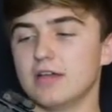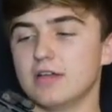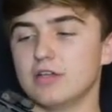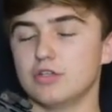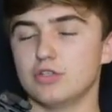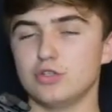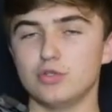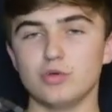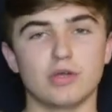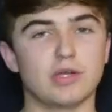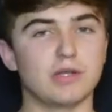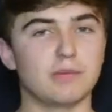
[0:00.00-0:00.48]

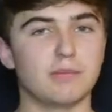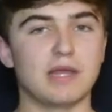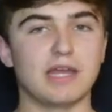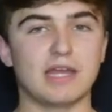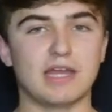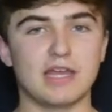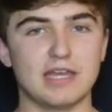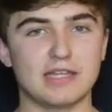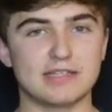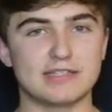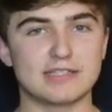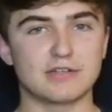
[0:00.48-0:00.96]
you can make
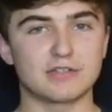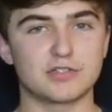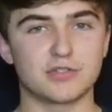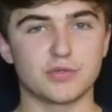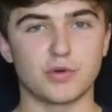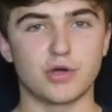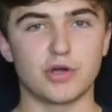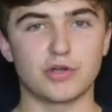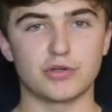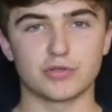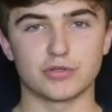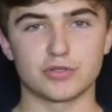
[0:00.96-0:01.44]
hits out to
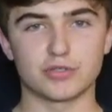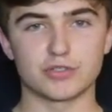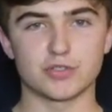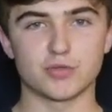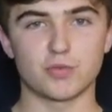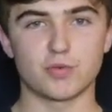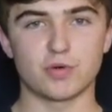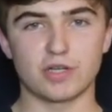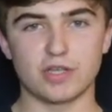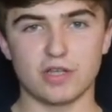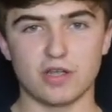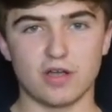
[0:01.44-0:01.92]

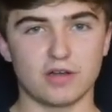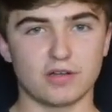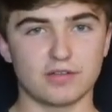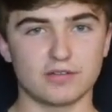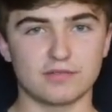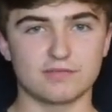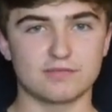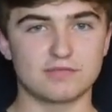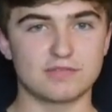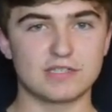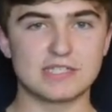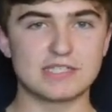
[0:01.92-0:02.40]
120 on a
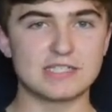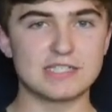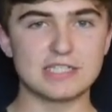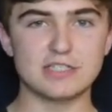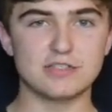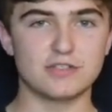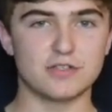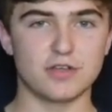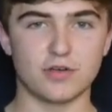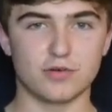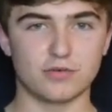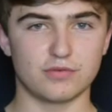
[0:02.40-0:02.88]

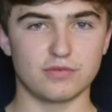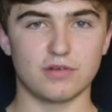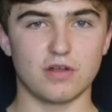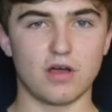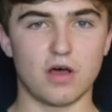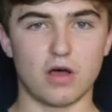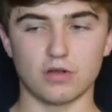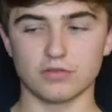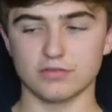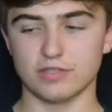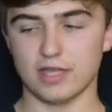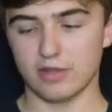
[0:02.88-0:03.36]
C-zone
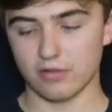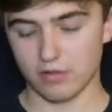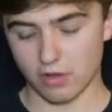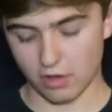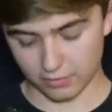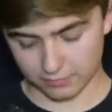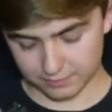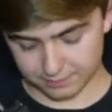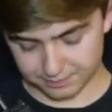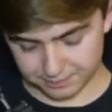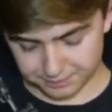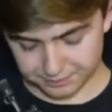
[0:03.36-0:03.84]
all day long.
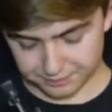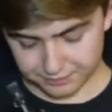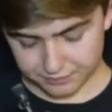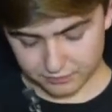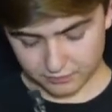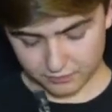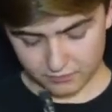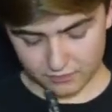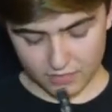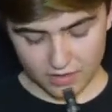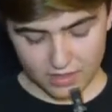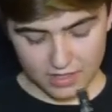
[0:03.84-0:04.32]

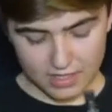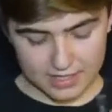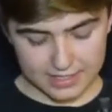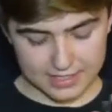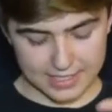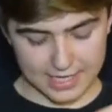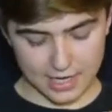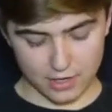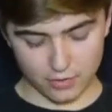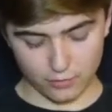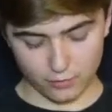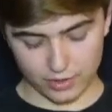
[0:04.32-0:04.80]

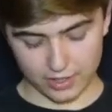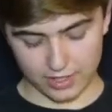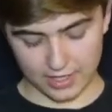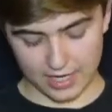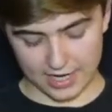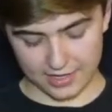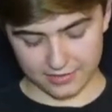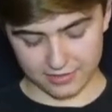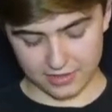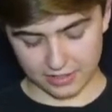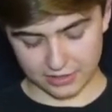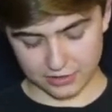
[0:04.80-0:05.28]
Now, what I
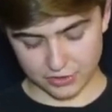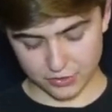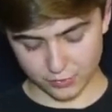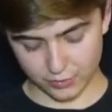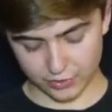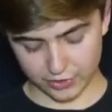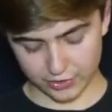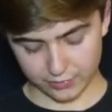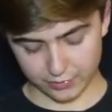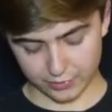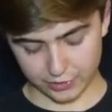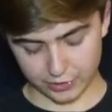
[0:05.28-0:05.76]
think is
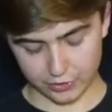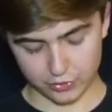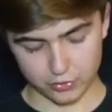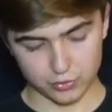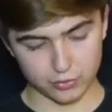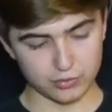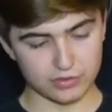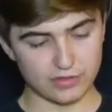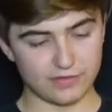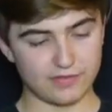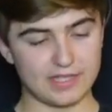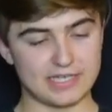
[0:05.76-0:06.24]
really, really
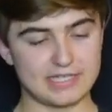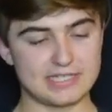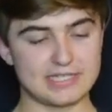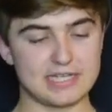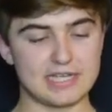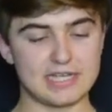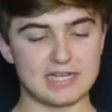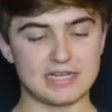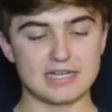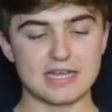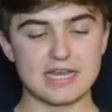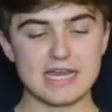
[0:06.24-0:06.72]
cool that they
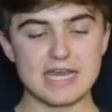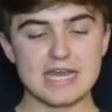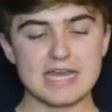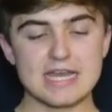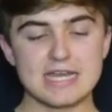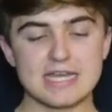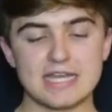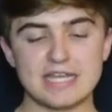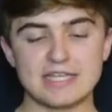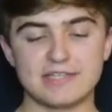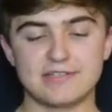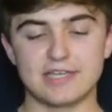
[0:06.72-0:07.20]
did
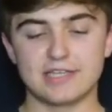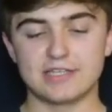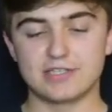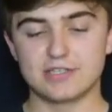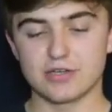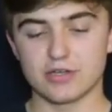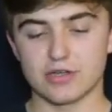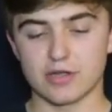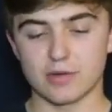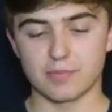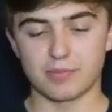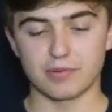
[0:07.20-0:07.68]
is they
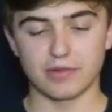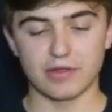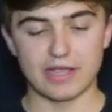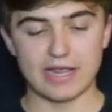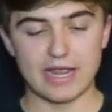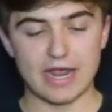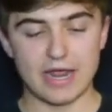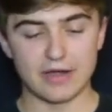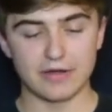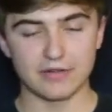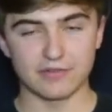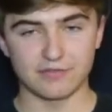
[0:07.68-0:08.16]
took a play
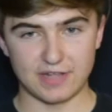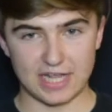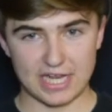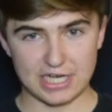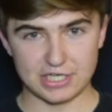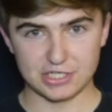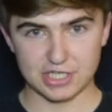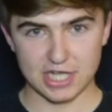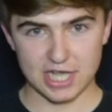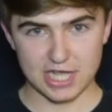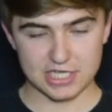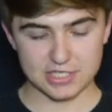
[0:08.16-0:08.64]
out of
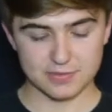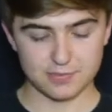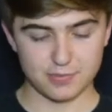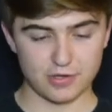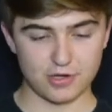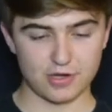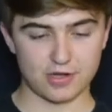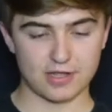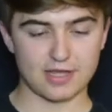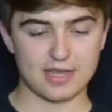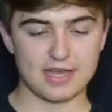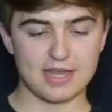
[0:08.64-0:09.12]
HK's
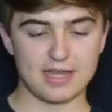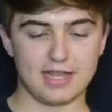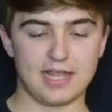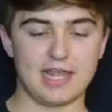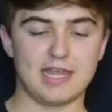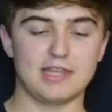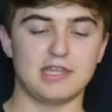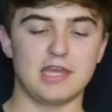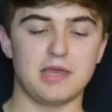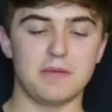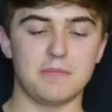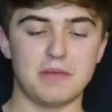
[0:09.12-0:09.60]
book
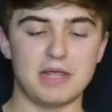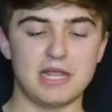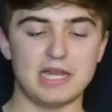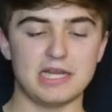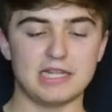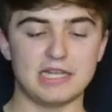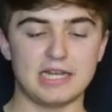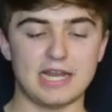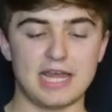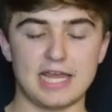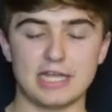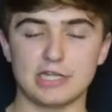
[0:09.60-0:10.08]
and they made
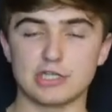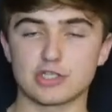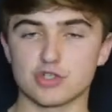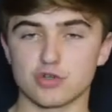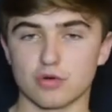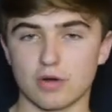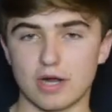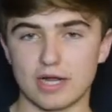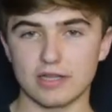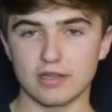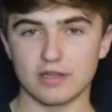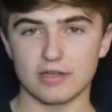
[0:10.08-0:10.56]
it a
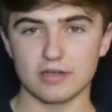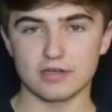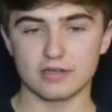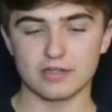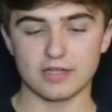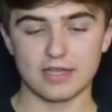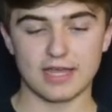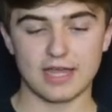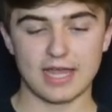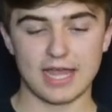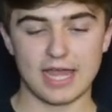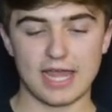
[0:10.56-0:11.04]
tri-lug
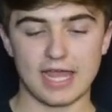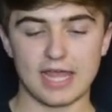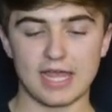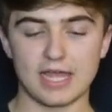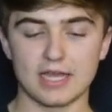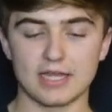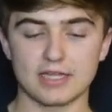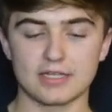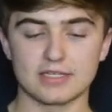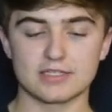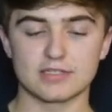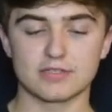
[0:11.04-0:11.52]

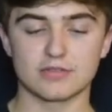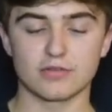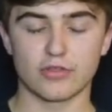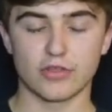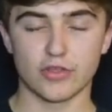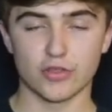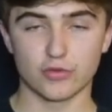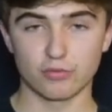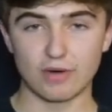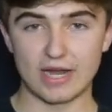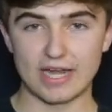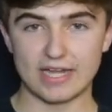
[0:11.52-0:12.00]
and
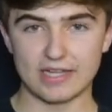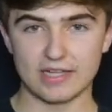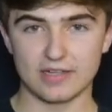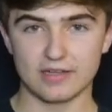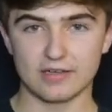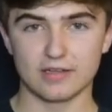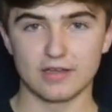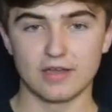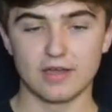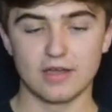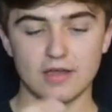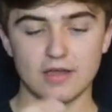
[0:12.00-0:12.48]
threaded